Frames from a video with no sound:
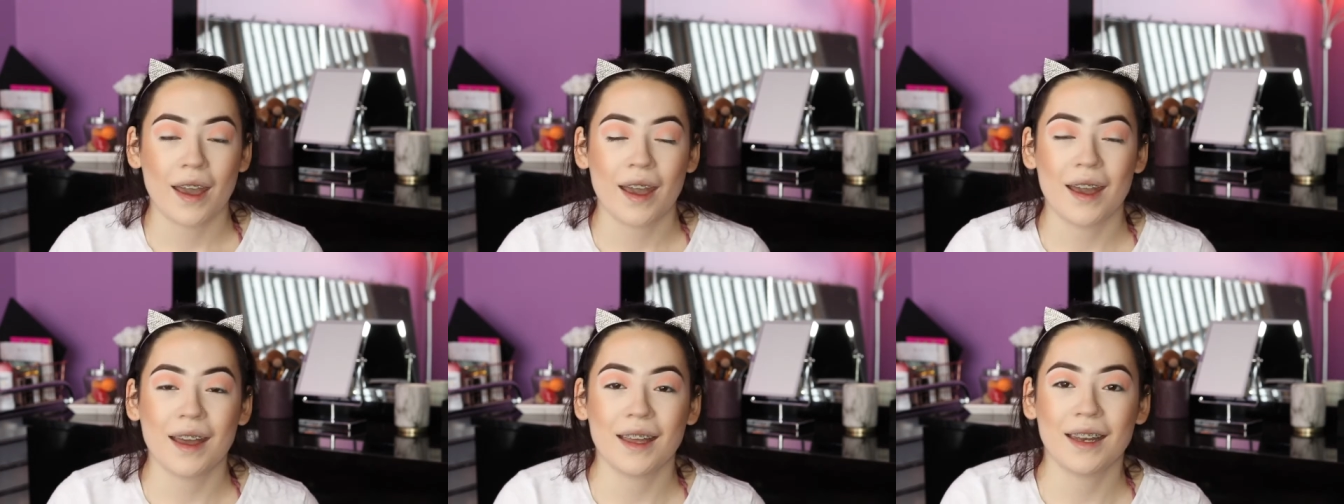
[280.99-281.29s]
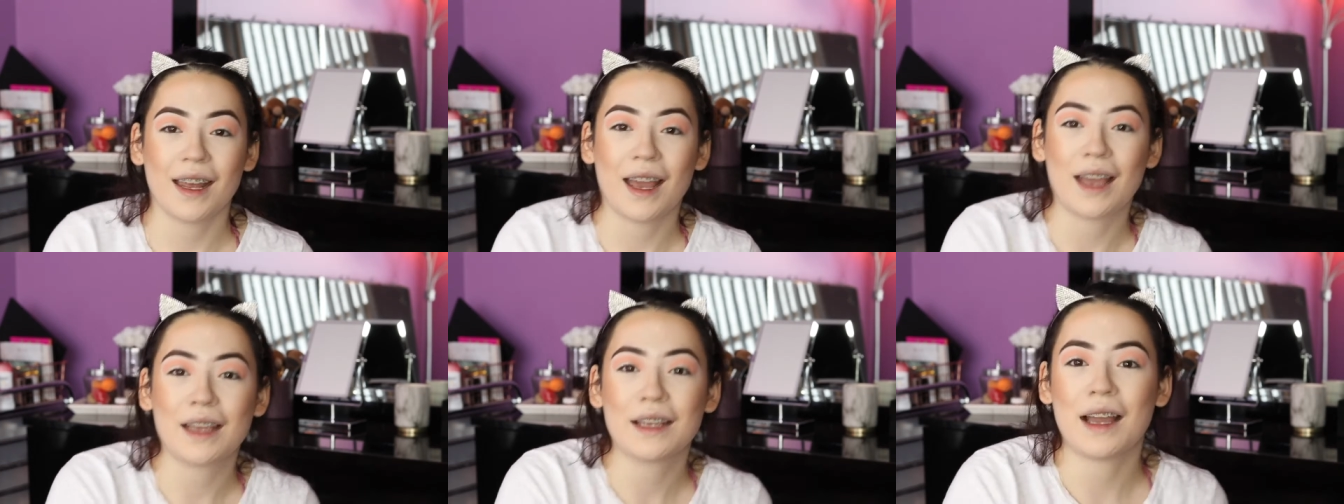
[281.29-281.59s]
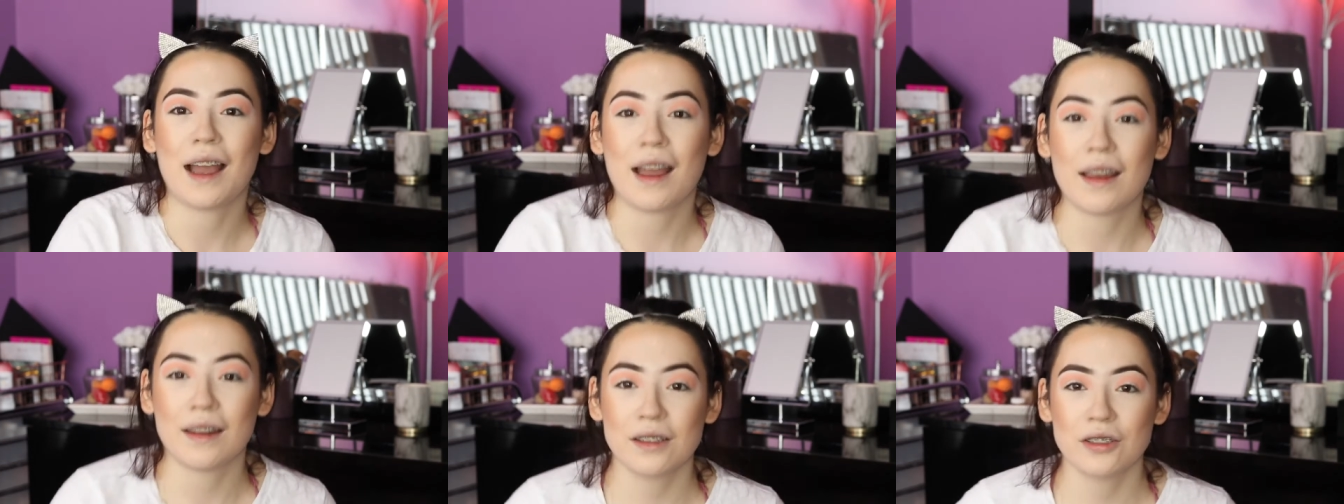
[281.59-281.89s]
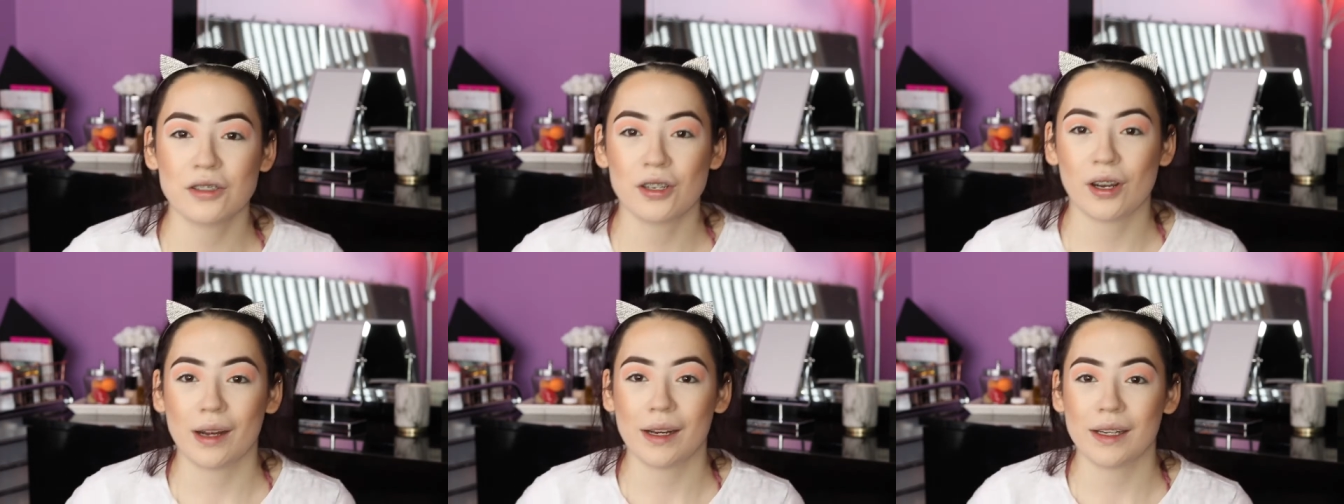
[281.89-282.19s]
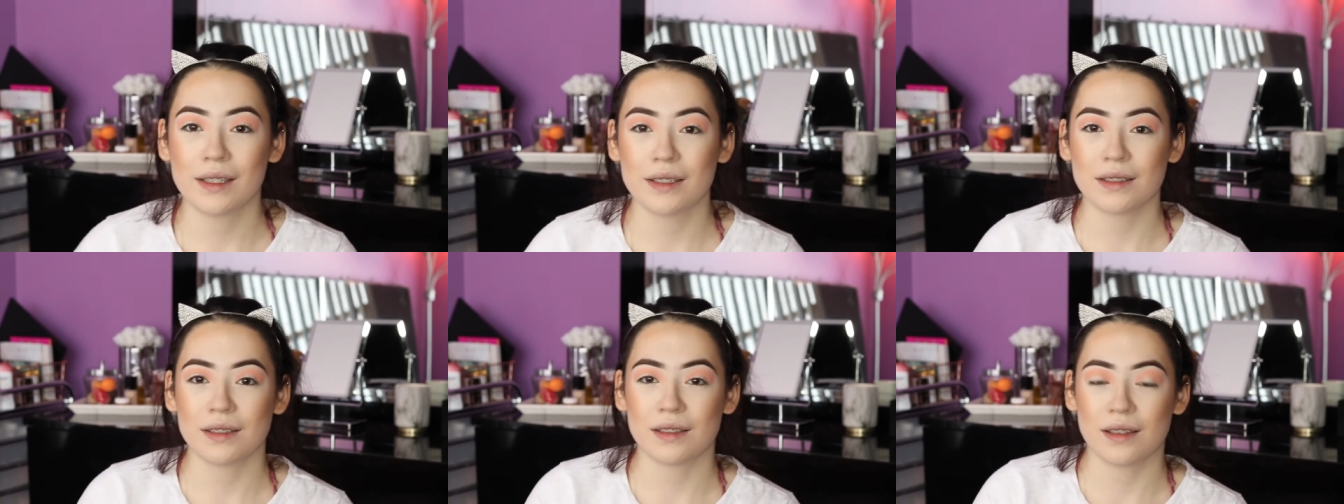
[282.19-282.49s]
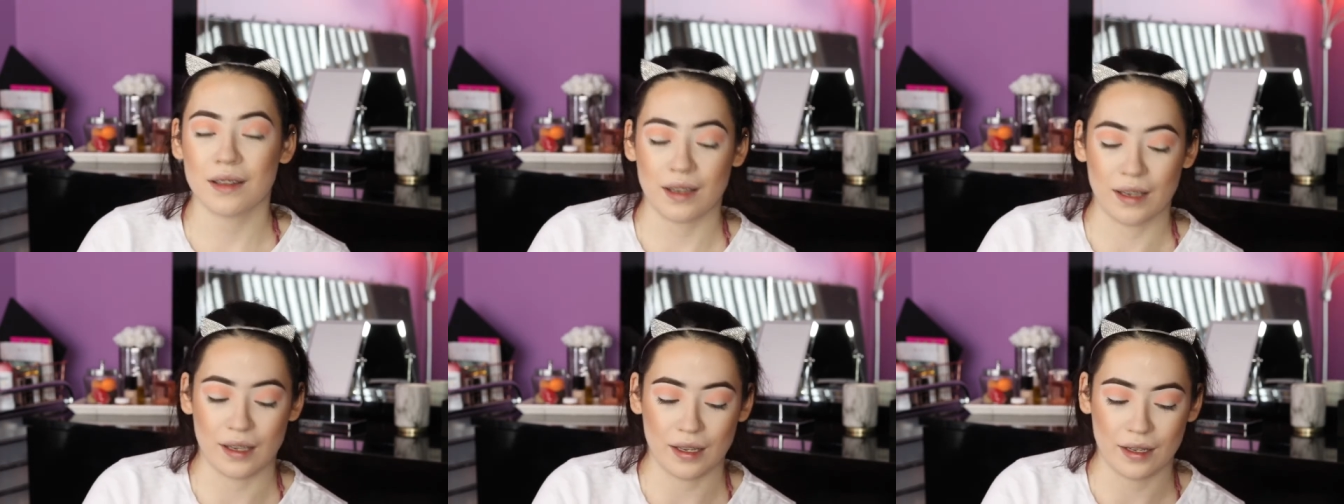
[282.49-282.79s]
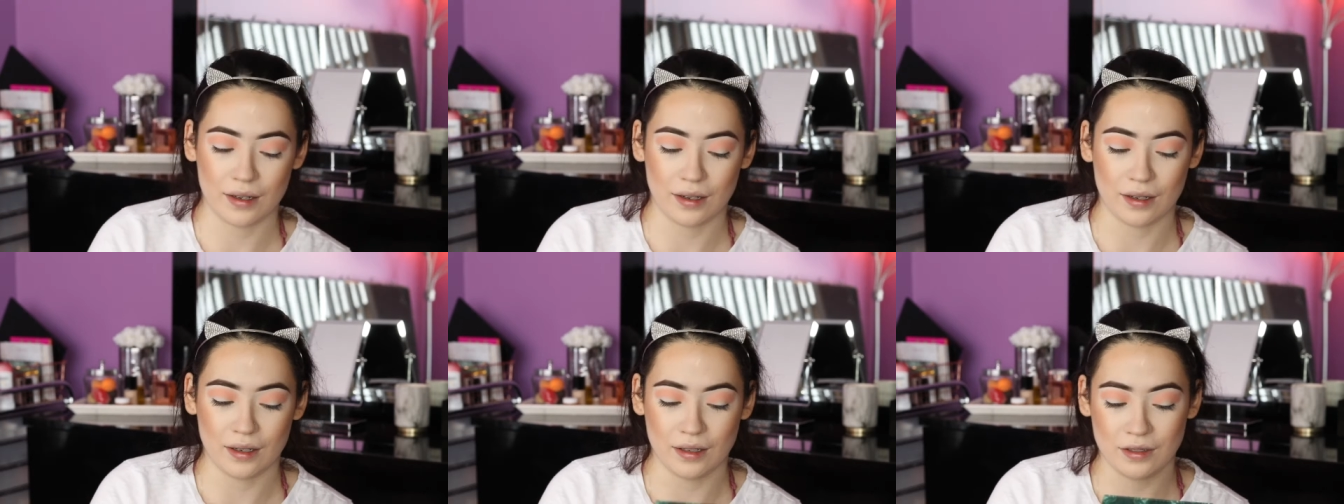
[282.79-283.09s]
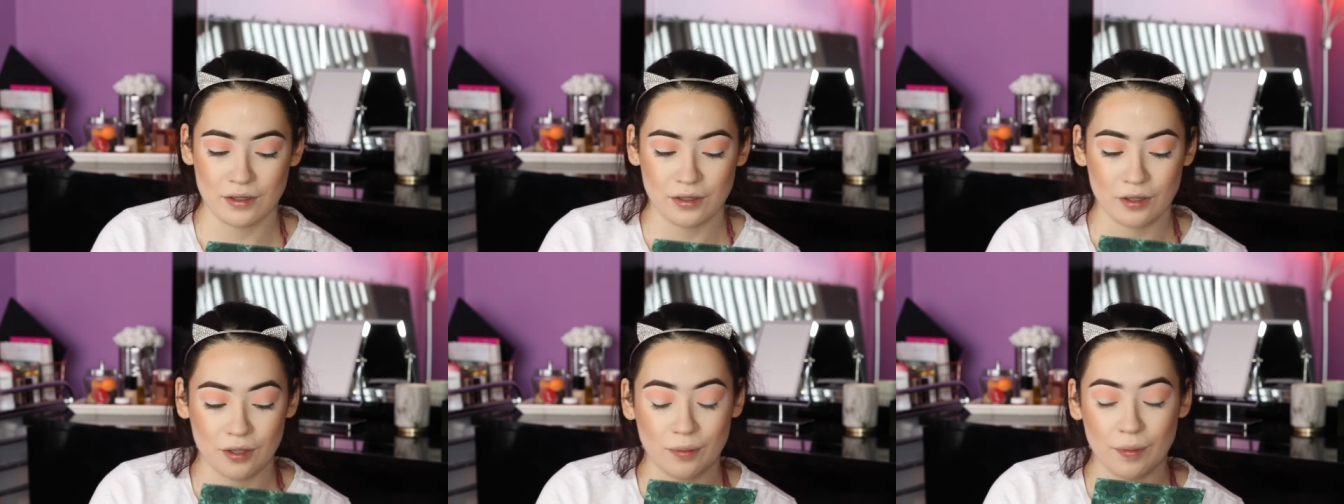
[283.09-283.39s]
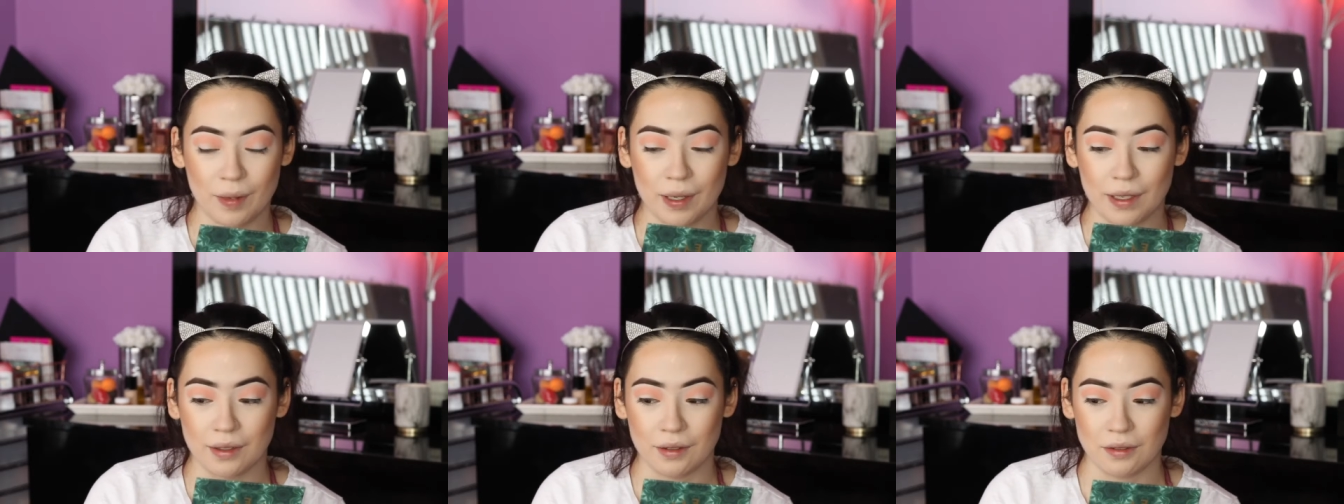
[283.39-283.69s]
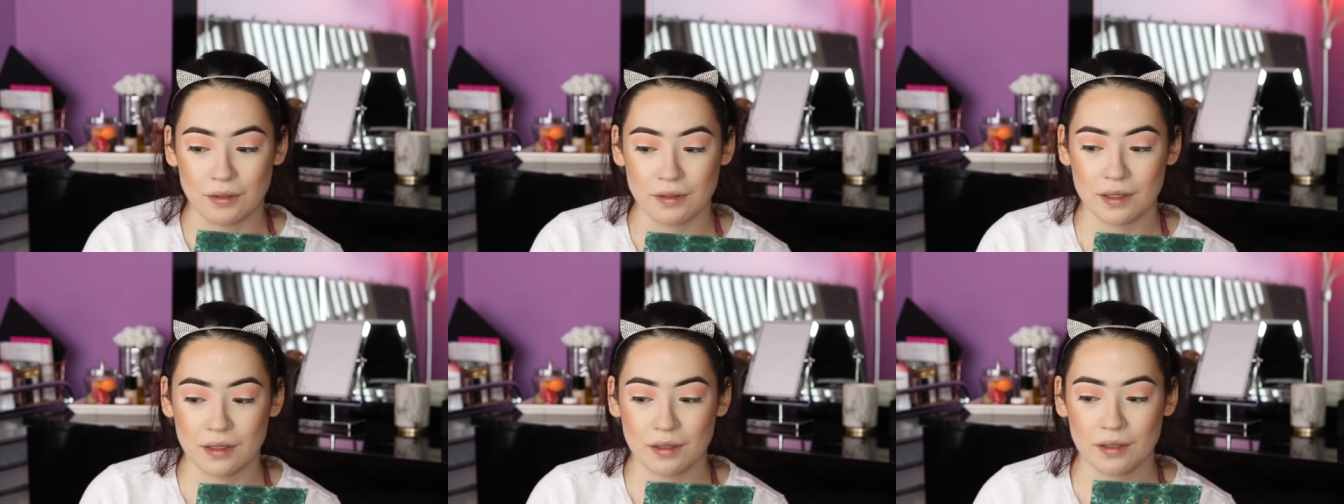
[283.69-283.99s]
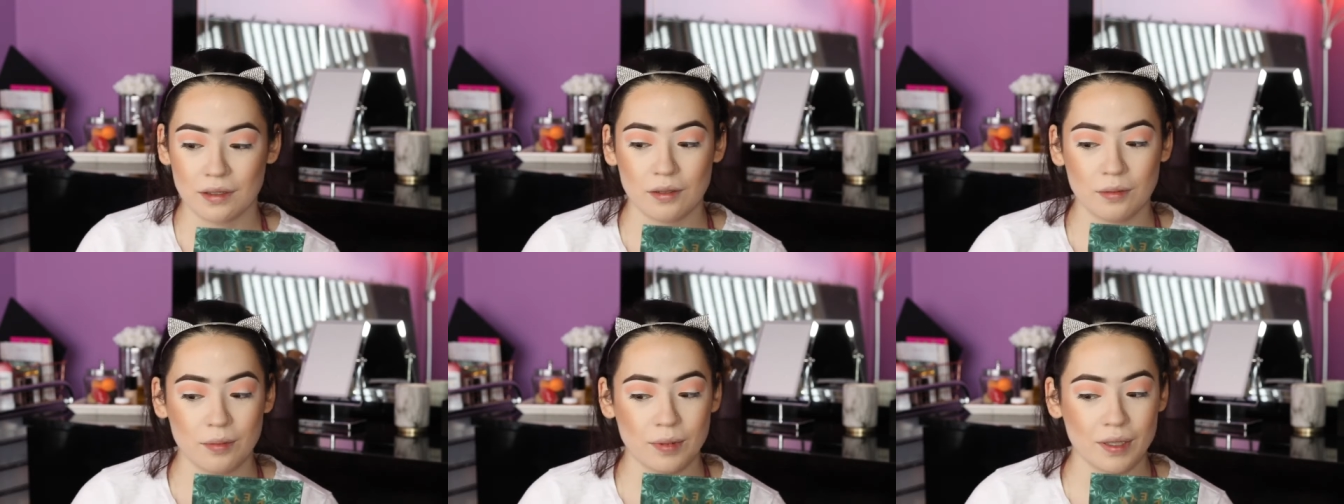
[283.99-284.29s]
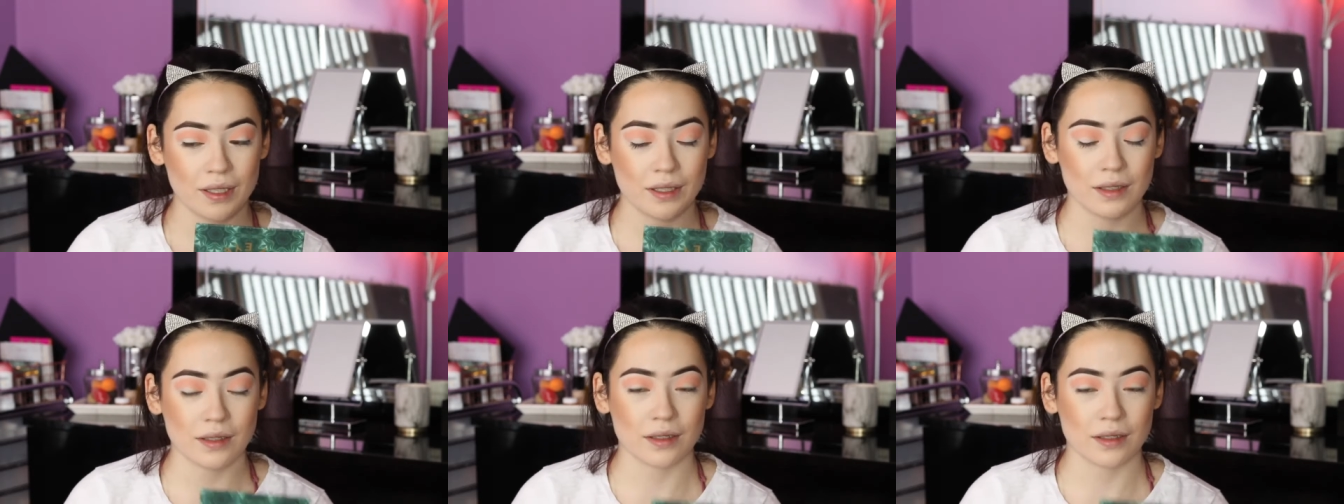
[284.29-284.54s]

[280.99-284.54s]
And I kind of tried to like contour my nose a little bit,